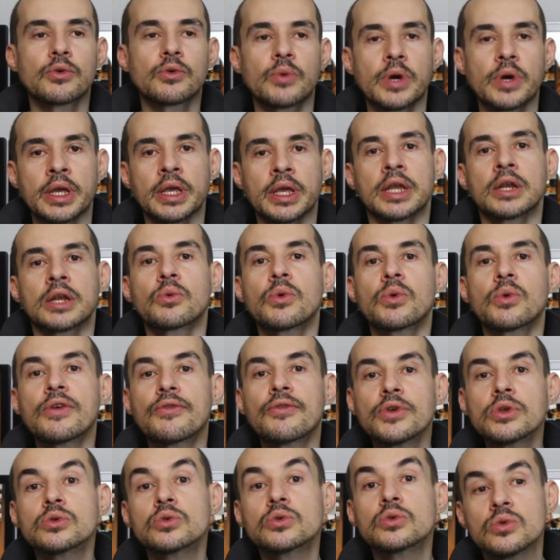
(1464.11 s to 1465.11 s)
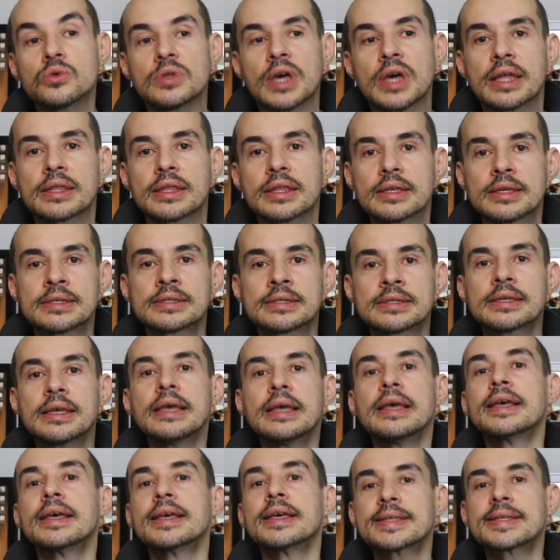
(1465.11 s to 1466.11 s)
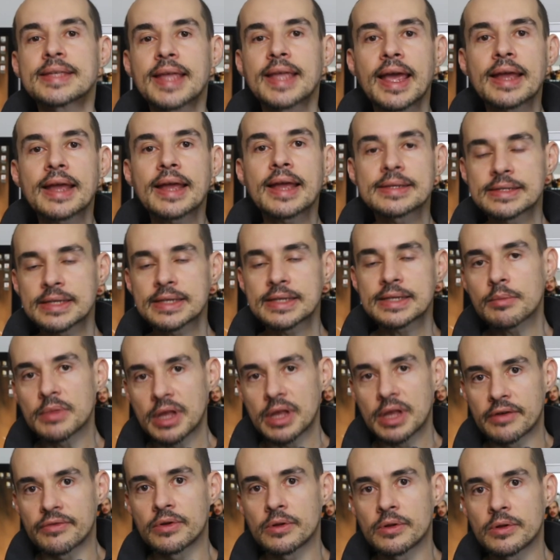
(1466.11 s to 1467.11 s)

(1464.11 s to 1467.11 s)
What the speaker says: And a way for you to do that is stay at the same level.